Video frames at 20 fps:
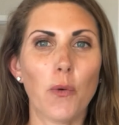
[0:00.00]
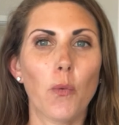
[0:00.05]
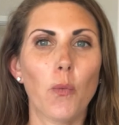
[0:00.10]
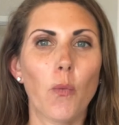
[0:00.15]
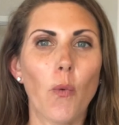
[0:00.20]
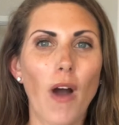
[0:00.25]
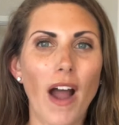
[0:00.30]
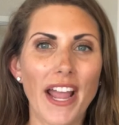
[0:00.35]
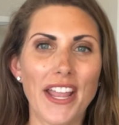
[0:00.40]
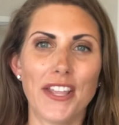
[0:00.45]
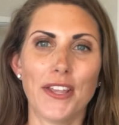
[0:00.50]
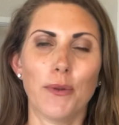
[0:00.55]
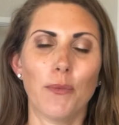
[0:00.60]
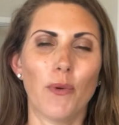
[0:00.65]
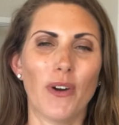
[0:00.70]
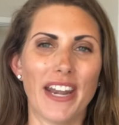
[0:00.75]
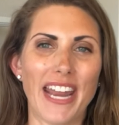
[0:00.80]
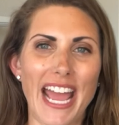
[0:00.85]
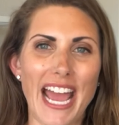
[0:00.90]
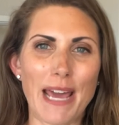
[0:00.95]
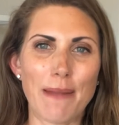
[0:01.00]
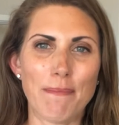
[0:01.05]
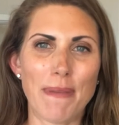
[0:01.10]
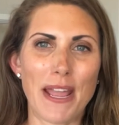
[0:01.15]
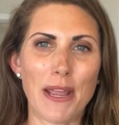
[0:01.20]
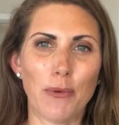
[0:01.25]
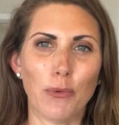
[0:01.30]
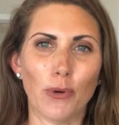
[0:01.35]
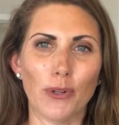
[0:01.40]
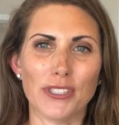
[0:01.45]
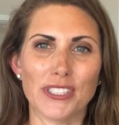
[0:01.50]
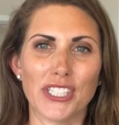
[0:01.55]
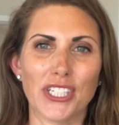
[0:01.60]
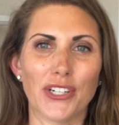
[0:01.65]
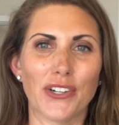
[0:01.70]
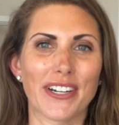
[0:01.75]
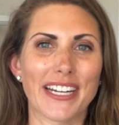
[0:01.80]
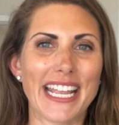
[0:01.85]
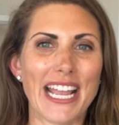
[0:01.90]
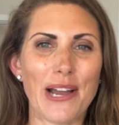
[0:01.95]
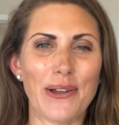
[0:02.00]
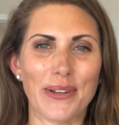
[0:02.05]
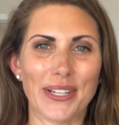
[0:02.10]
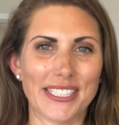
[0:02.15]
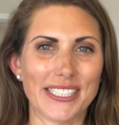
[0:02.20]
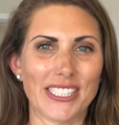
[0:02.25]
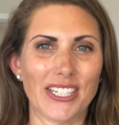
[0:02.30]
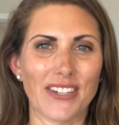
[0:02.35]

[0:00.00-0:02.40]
why you'd want to add payroll to your accounting